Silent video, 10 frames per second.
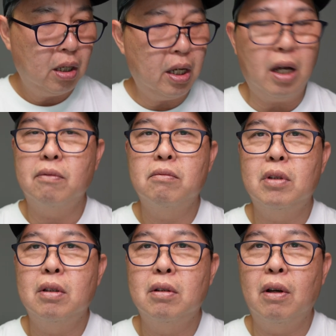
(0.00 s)
yeah,
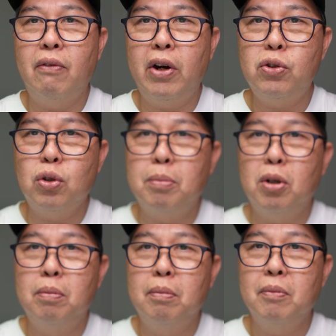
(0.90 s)
a very
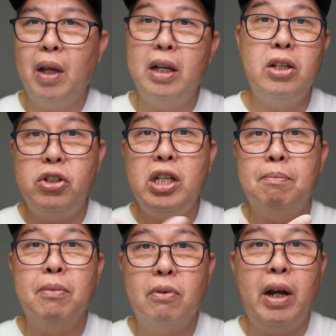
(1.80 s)
suitable, and it's
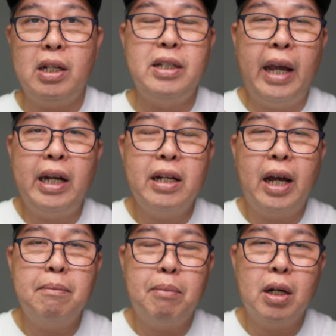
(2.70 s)
cheap, right? It's
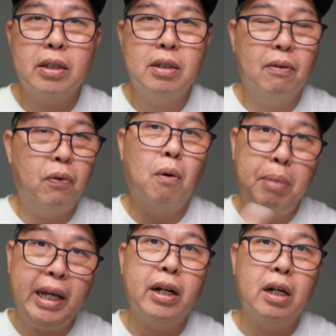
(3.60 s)
89 bucks for
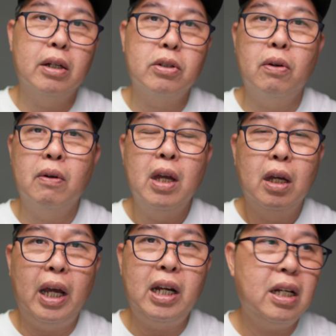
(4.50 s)
planar. So
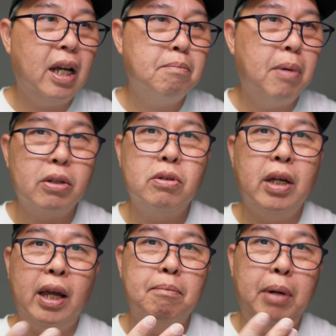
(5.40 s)
89 bucks you
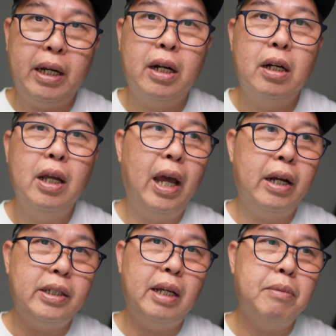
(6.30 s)
get planar, at
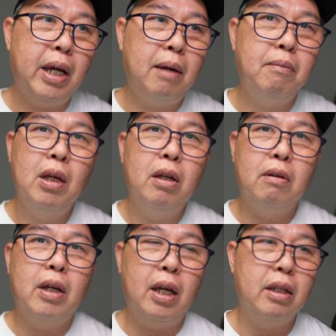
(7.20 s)
the same time
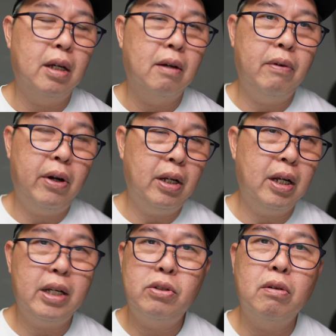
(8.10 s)
you get a very
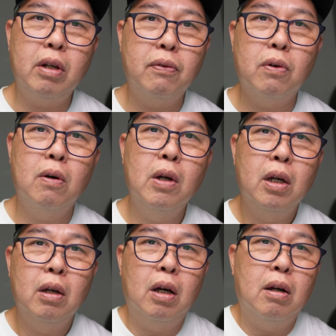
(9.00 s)
nice tuning for
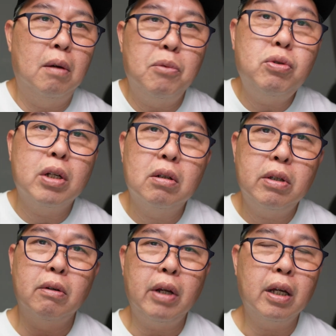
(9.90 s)
a musical
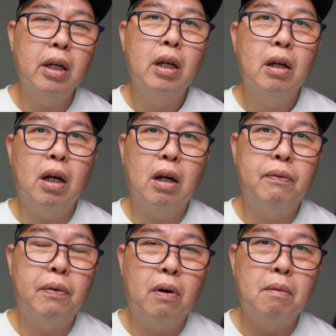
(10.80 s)
tuning
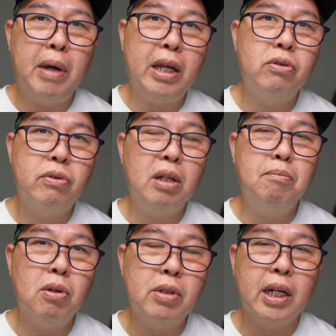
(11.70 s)
for
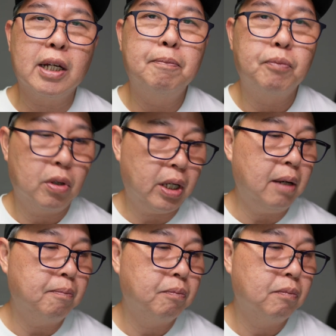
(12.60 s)
mainstream music. Okay,